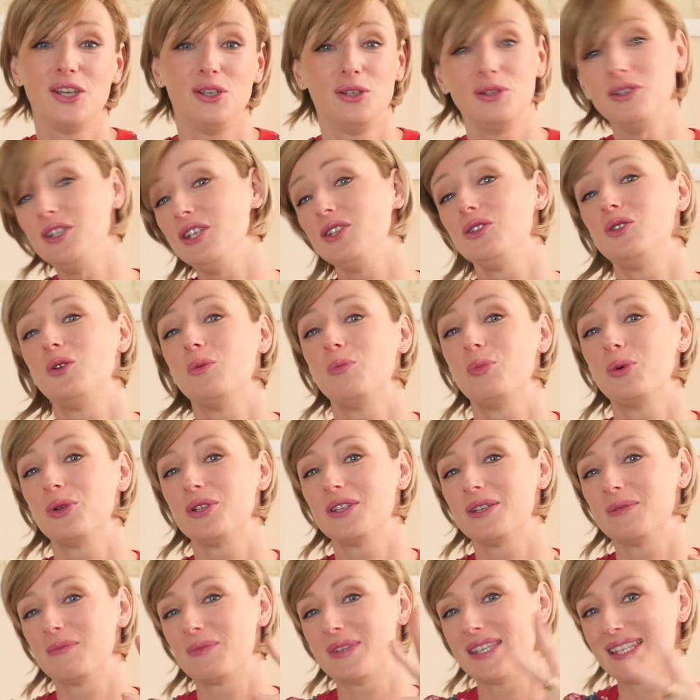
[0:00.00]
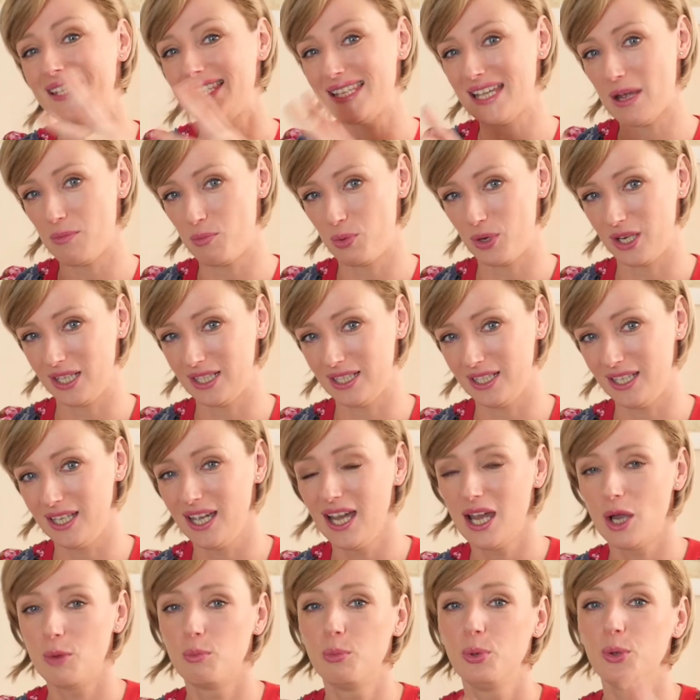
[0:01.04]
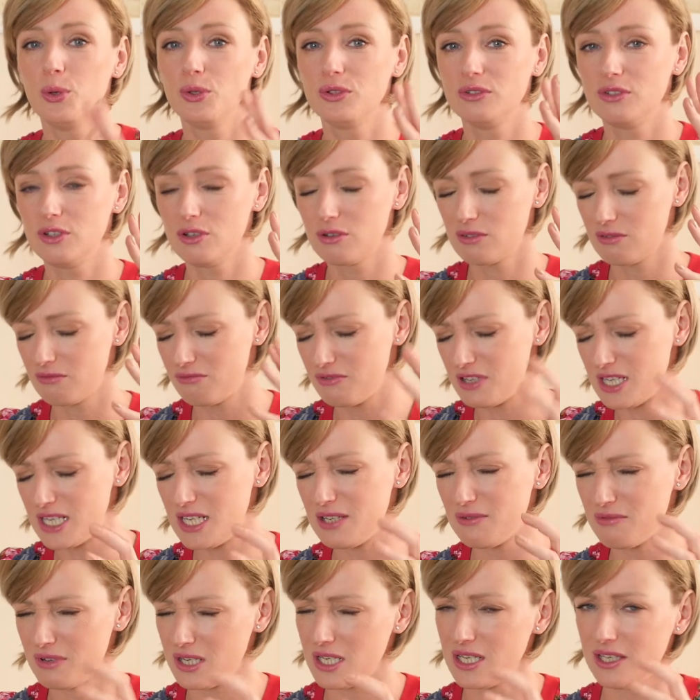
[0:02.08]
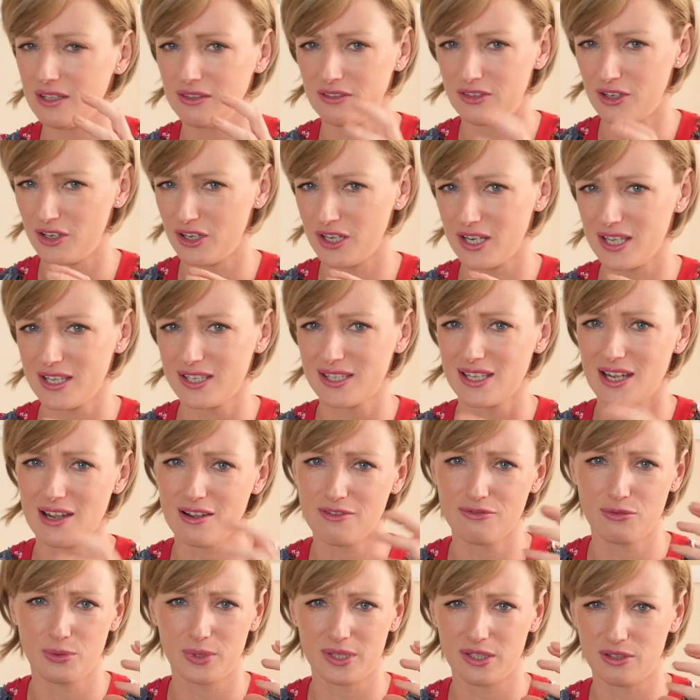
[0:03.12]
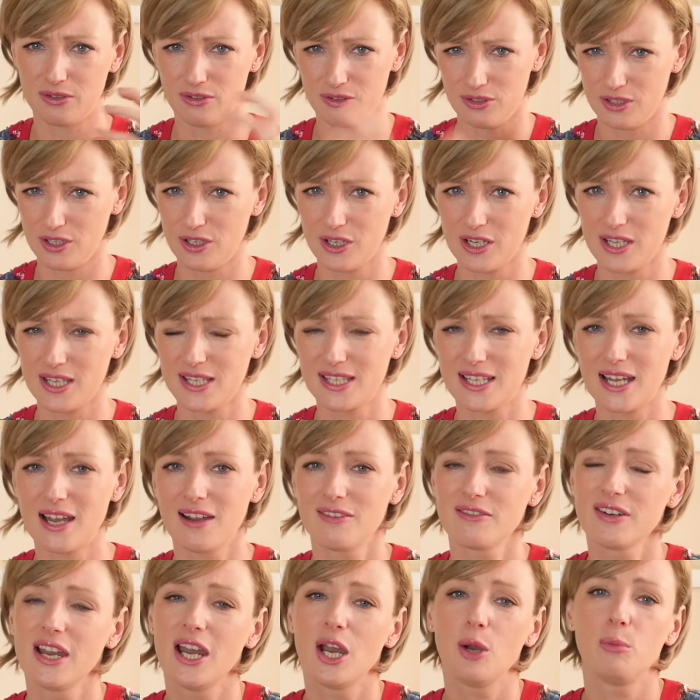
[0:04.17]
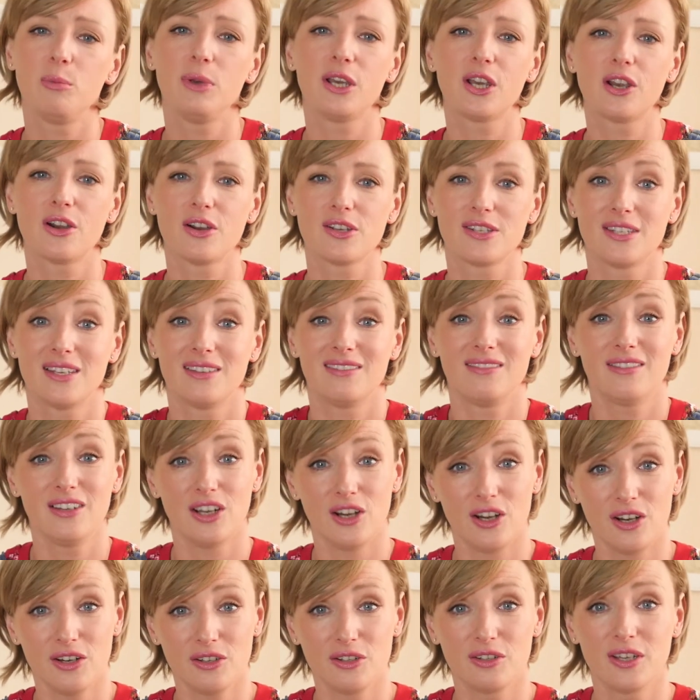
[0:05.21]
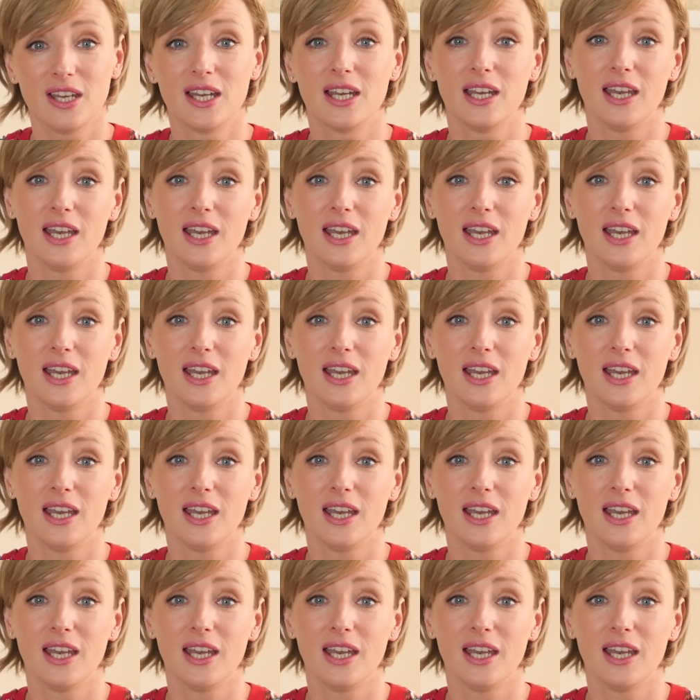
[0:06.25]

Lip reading: You need to put them separately. Put your really, really dirty stuff with your dirty stuff, because the dirt,